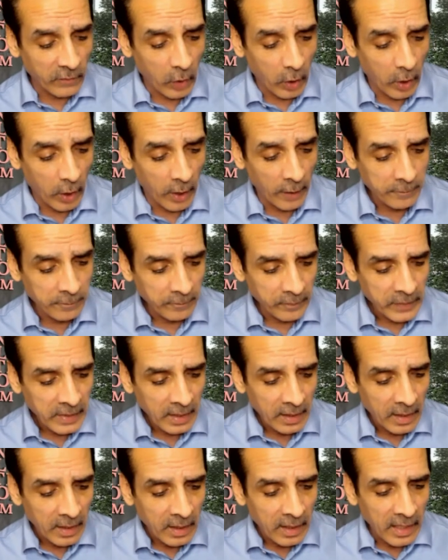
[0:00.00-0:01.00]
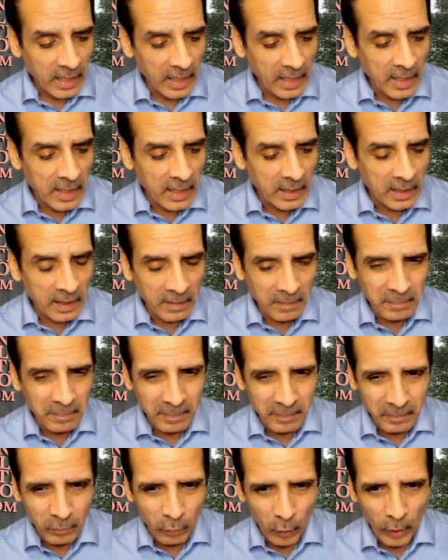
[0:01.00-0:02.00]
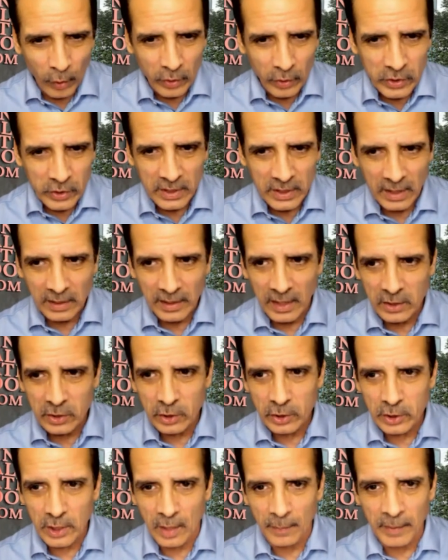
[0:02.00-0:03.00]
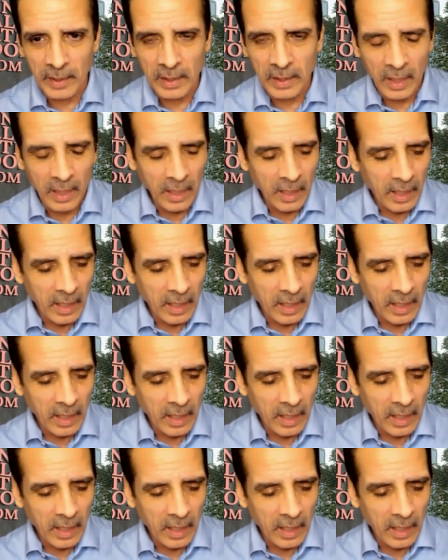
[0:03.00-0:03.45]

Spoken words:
of all, in real estate, ladies and gentlemen,